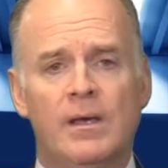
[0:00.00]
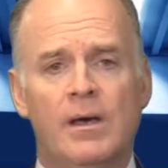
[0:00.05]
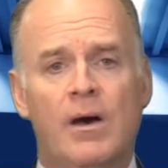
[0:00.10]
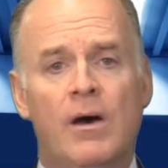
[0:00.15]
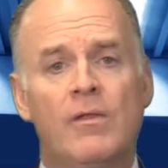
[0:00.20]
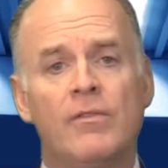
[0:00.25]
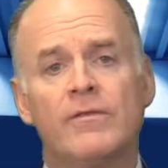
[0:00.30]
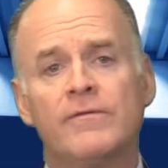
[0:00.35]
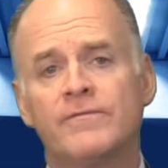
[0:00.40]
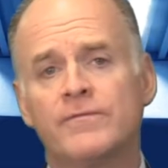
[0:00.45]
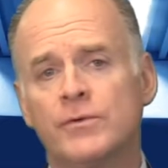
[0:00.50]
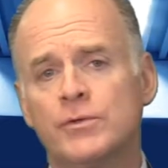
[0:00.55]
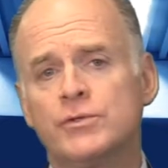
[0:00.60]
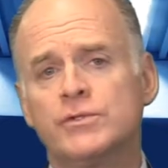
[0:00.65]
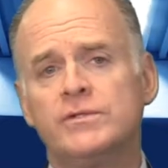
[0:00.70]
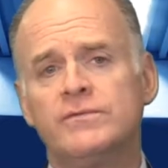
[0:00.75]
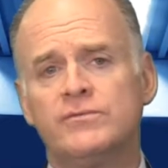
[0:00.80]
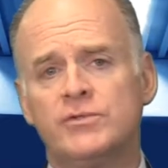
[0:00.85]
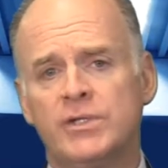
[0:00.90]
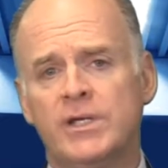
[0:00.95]
on the
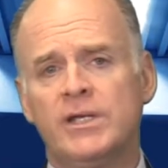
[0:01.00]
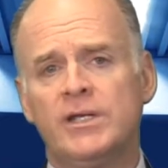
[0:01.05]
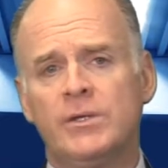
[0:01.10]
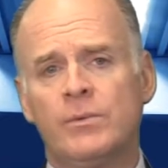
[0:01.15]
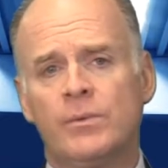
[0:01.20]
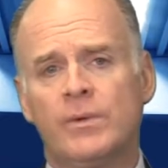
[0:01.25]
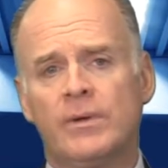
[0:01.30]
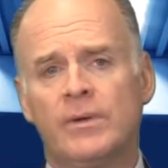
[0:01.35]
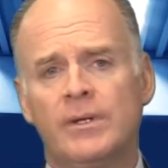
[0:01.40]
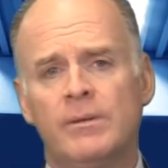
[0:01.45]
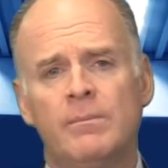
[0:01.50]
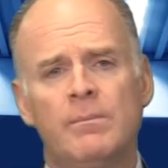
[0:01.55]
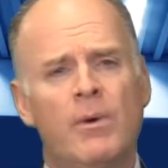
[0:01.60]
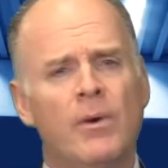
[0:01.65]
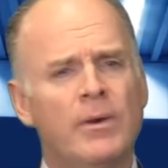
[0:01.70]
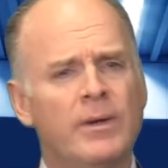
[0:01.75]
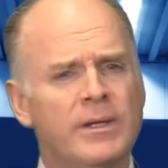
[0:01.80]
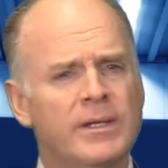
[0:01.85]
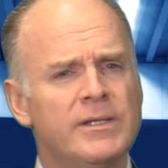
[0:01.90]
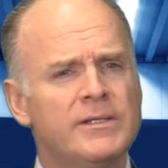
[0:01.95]
1st of January,
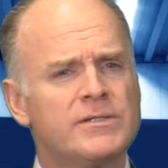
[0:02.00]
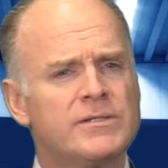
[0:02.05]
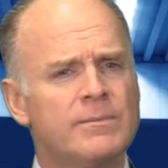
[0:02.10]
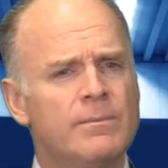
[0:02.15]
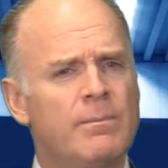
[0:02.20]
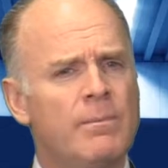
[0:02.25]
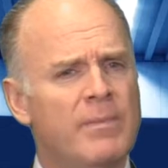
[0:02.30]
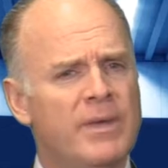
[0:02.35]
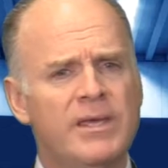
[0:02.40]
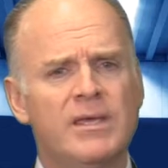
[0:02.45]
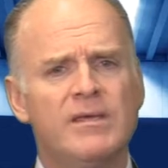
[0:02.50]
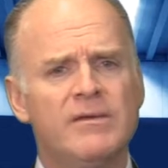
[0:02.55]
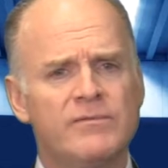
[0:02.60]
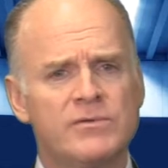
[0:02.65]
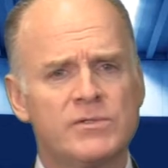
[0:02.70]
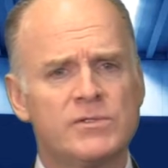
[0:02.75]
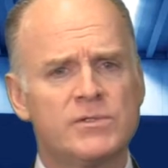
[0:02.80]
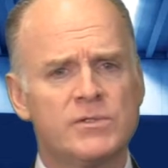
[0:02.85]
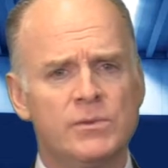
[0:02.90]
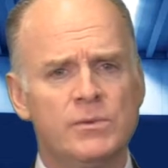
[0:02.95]
markets may have
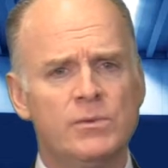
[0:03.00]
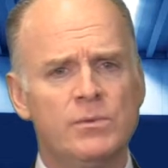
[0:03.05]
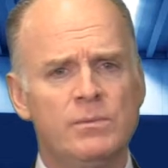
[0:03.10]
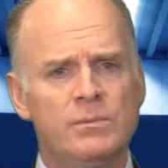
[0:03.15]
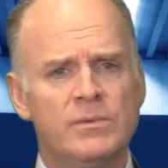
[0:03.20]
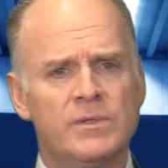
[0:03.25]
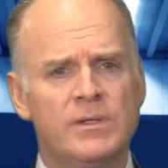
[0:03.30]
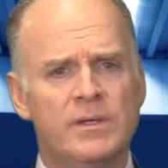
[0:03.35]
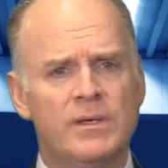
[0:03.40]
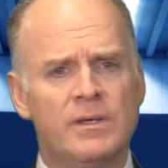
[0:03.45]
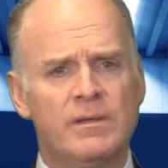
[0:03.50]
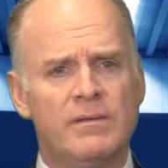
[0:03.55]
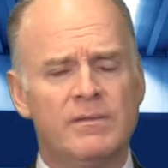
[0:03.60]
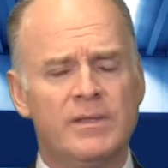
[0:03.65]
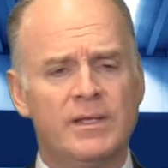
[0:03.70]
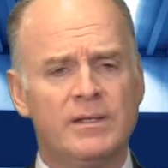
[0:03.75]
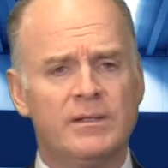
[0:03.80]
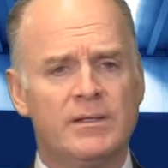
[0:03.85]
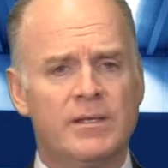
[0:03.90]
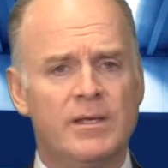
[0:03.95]
assumed
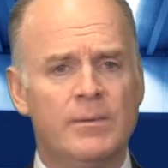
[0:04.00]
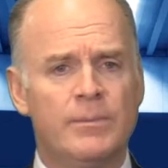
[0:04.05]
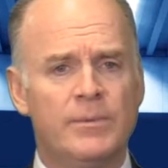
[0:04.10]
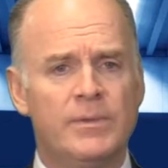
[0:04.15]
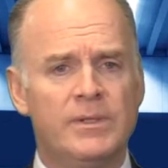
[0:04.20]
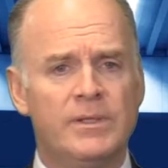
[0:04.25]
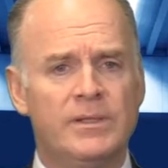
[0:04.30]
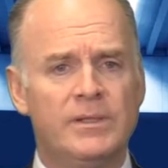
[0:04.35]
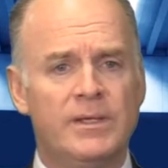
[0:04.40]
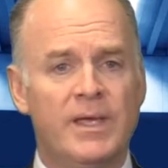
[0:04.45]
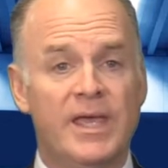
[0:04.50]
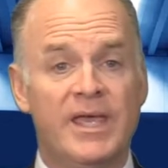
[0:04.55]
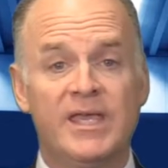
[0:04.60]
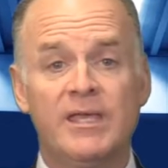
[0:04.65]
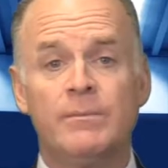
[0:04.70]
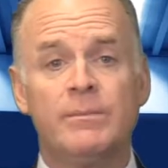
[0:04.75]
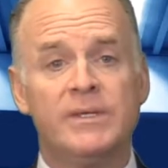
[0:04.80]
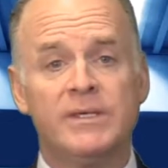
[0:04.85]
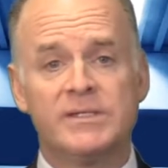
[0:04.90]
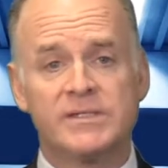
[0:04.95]
that company
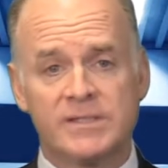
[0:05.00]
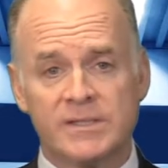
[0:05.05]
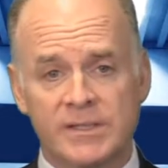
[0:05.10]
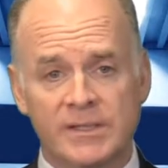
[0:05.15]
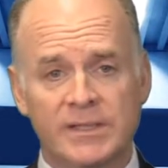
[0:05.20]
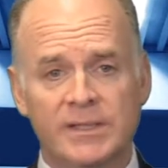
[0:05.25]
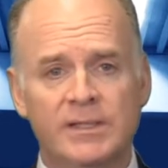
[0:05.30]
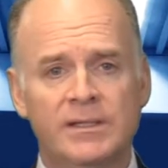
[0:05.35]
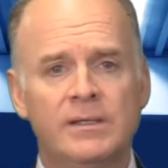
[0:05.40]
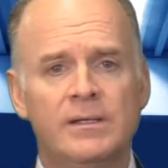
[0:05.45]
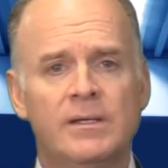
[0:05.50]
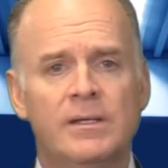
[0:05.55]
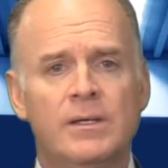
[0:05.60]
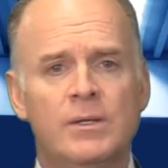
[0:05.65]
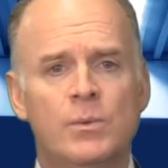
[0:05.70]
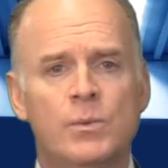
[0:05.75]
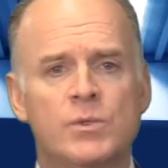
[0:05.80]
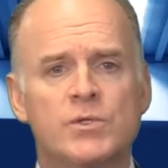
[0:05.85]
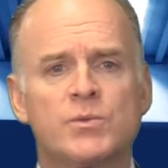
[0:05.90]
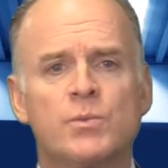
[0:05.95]
ABC
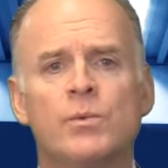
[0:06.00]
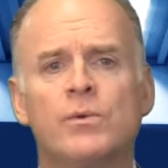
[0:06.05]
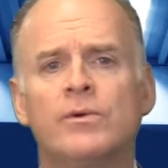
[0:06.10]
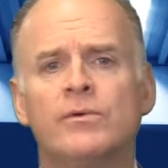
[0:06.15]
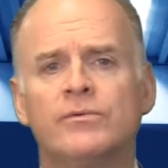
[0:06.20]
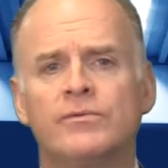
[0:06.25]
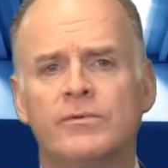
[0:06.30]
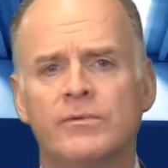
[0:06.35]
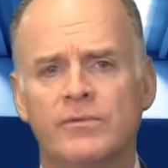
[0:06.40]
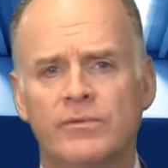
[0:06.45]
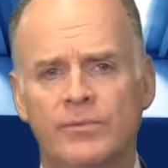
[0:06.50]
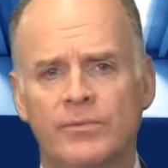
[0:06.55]
was worth